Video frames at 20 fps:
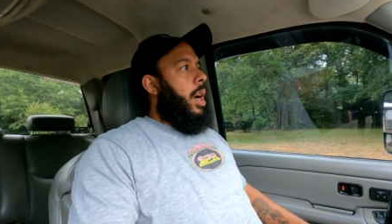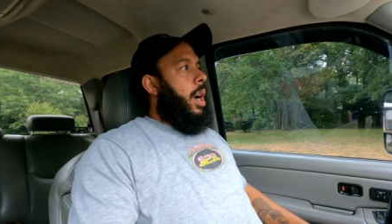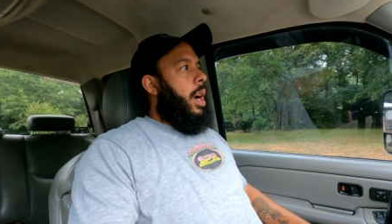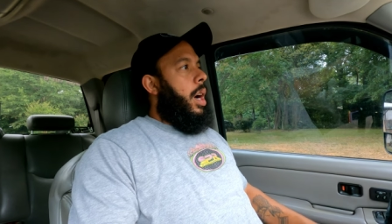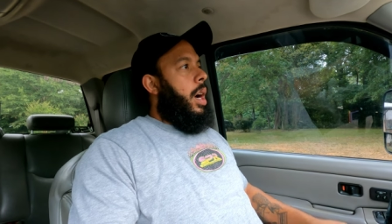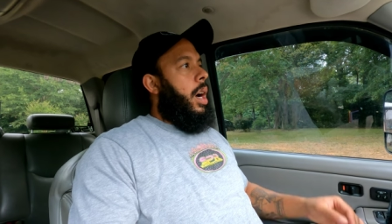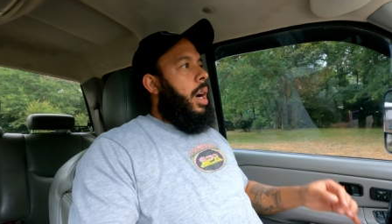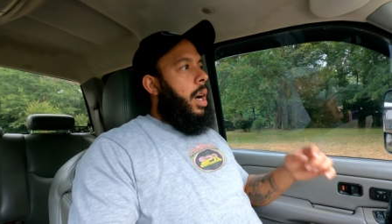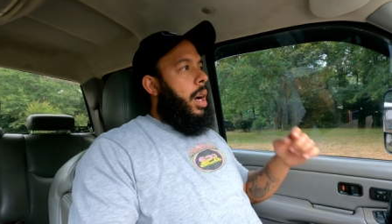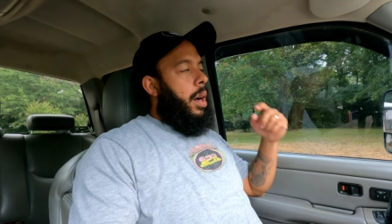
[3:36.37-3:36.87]

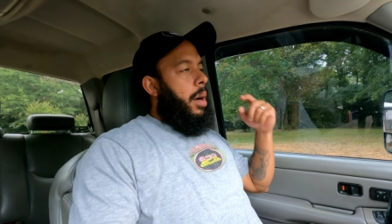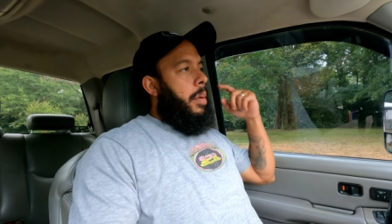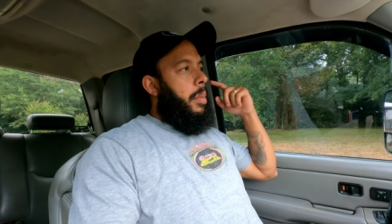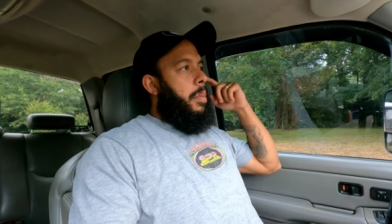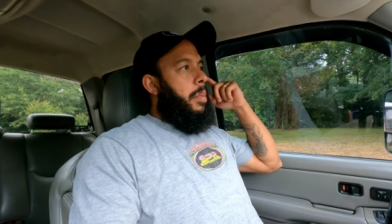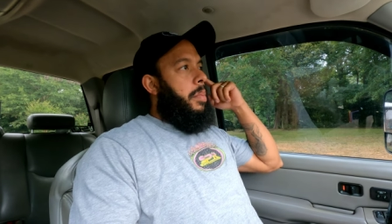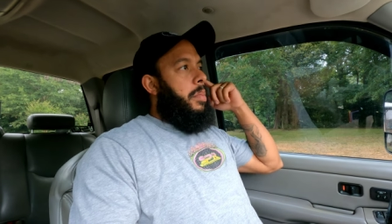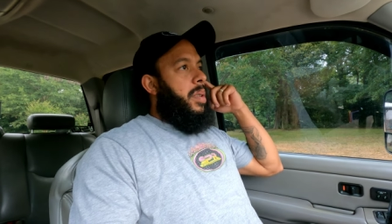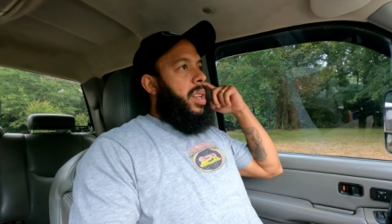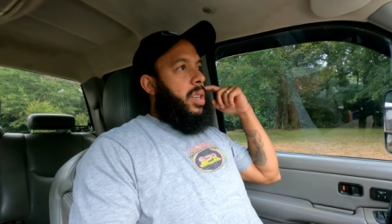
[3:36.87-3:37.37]

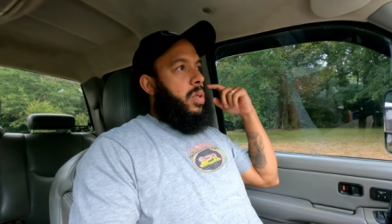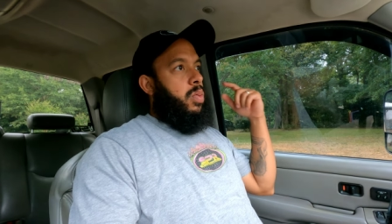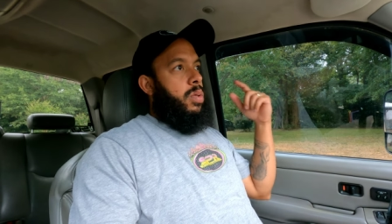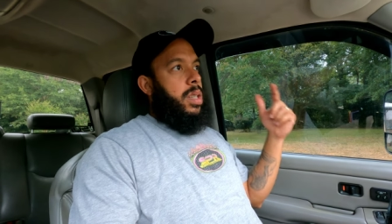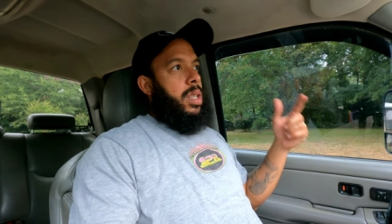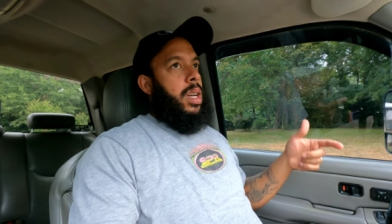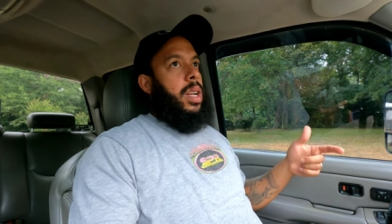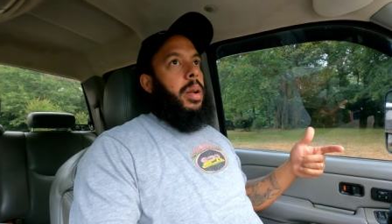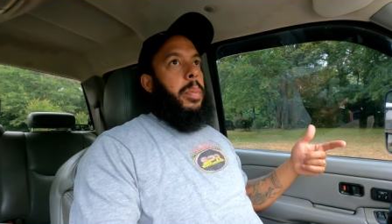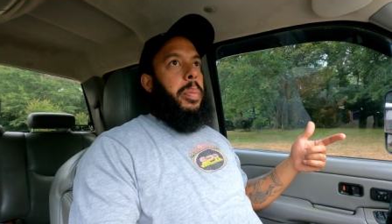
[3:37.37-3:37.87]
Um, this
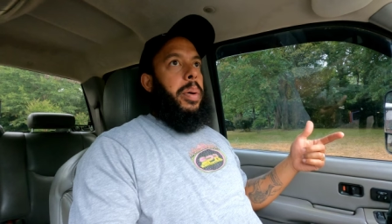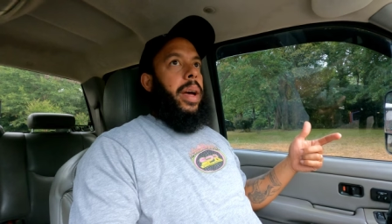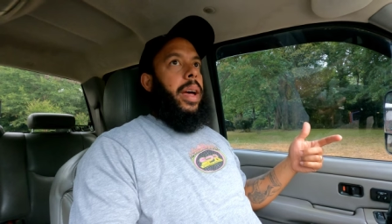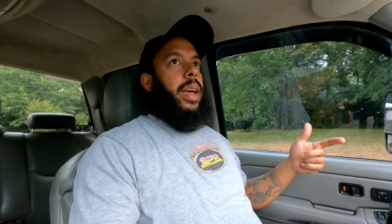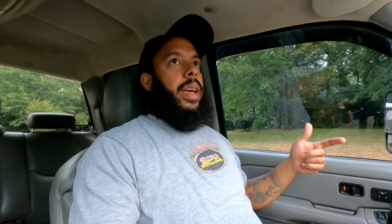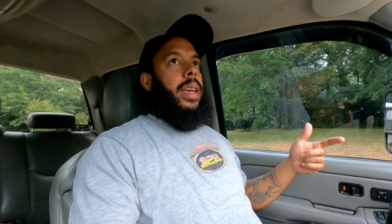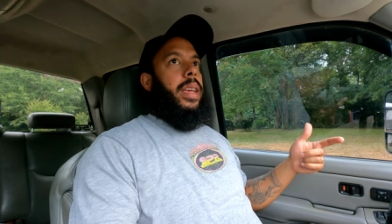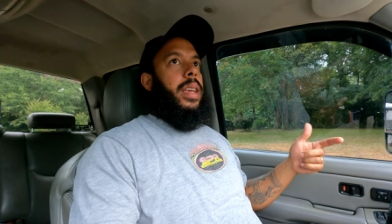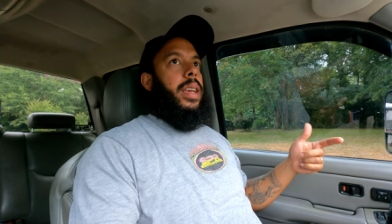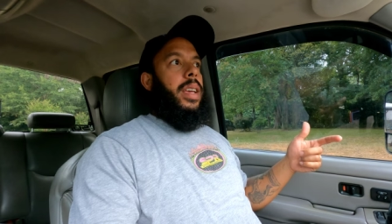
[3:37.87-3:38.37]
one's gonna
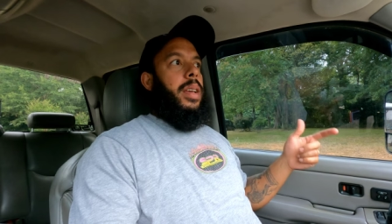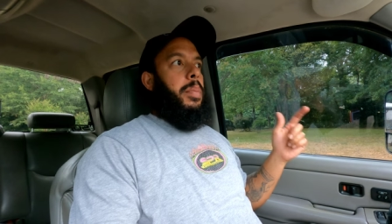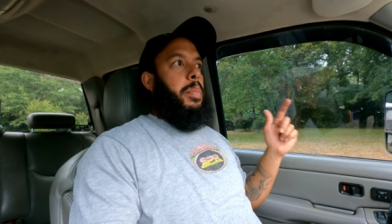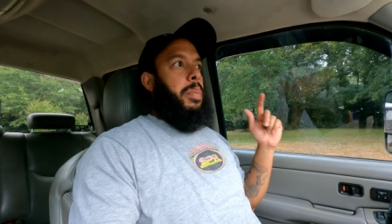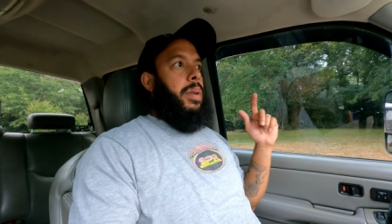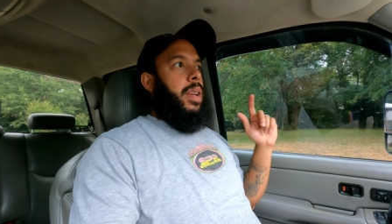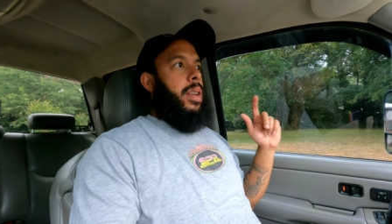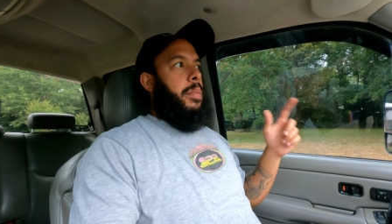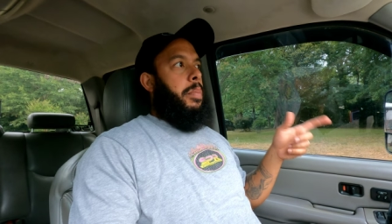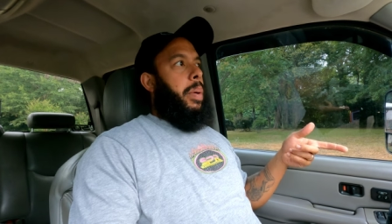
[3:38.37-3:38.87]
pay, it,
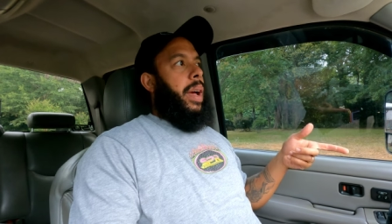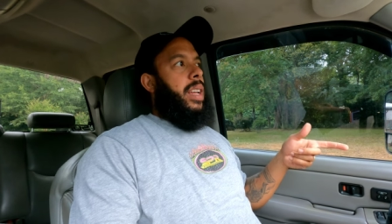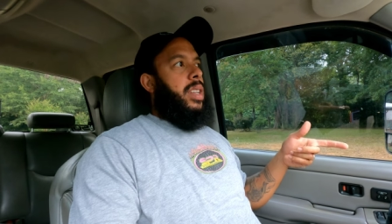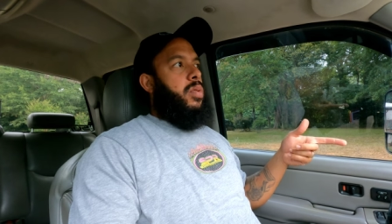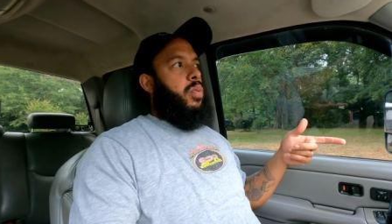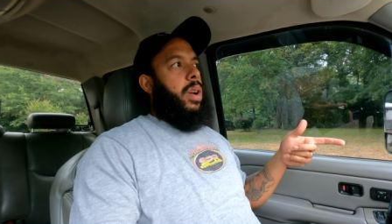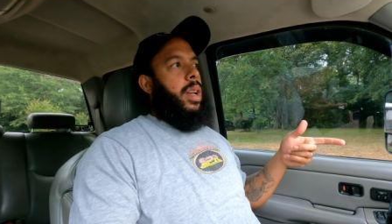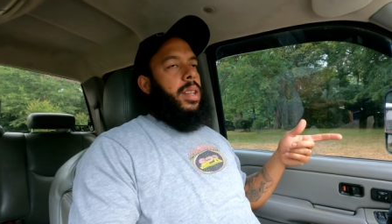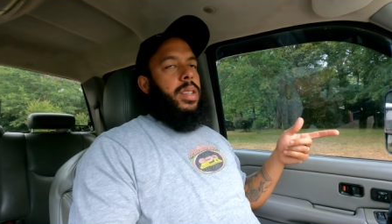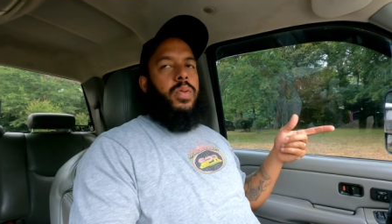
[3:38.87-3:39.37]
it,
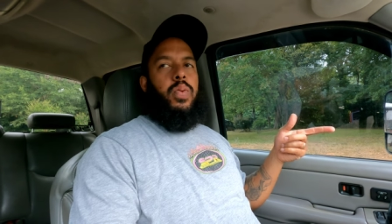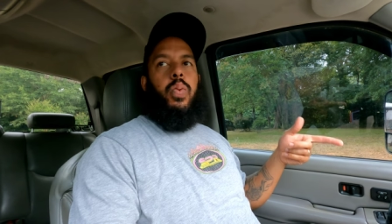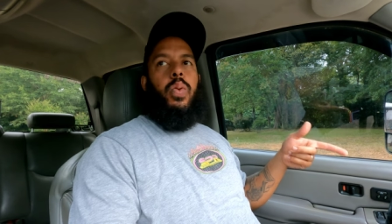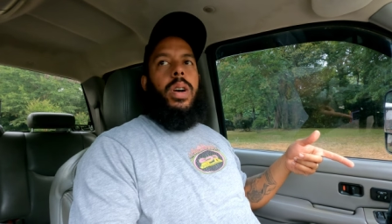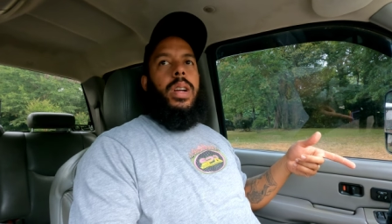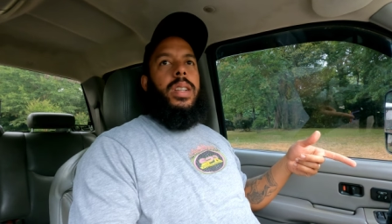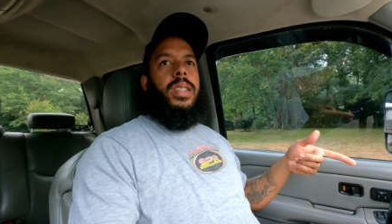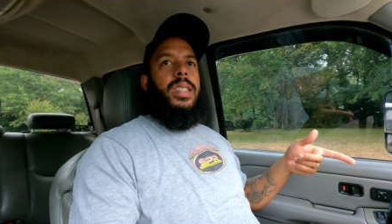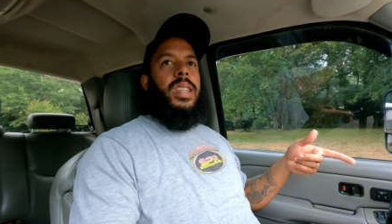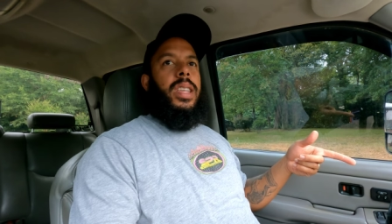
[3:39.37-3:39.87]
base rate is
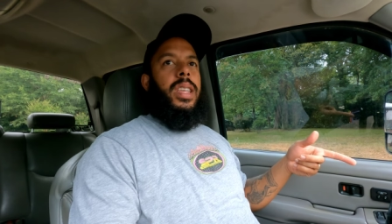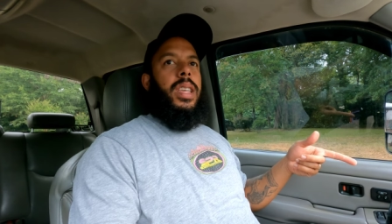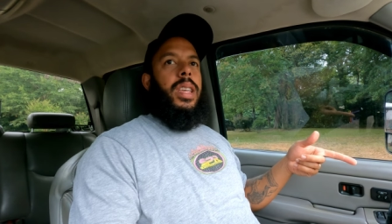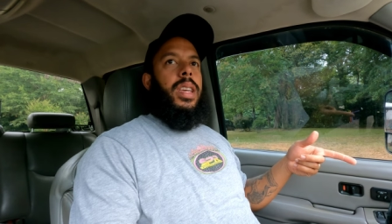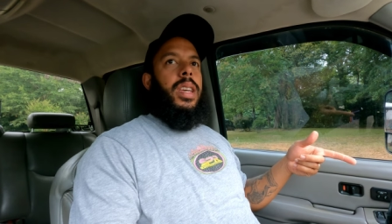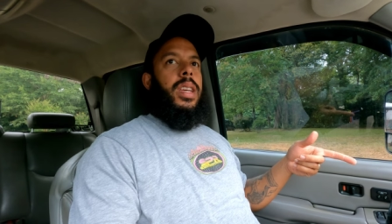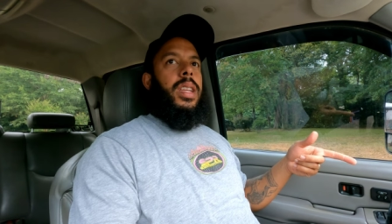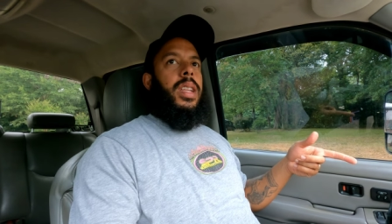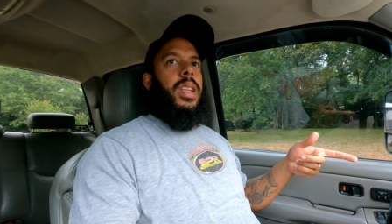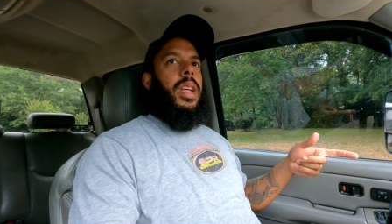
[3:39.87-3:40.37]

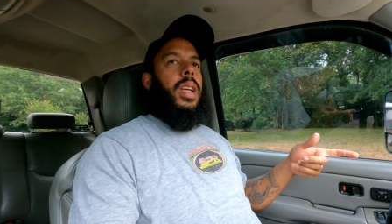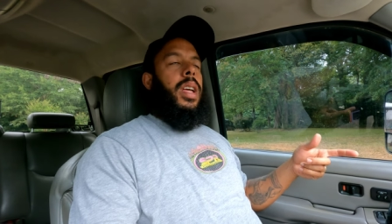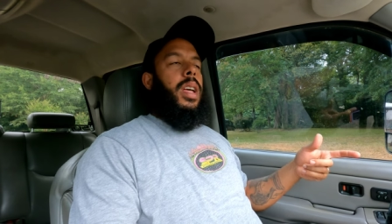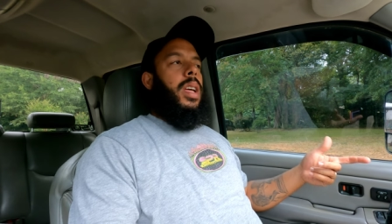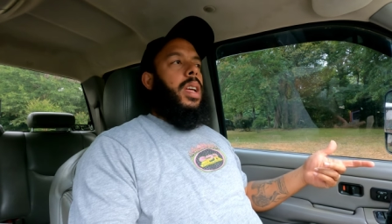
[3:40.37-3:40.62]
110.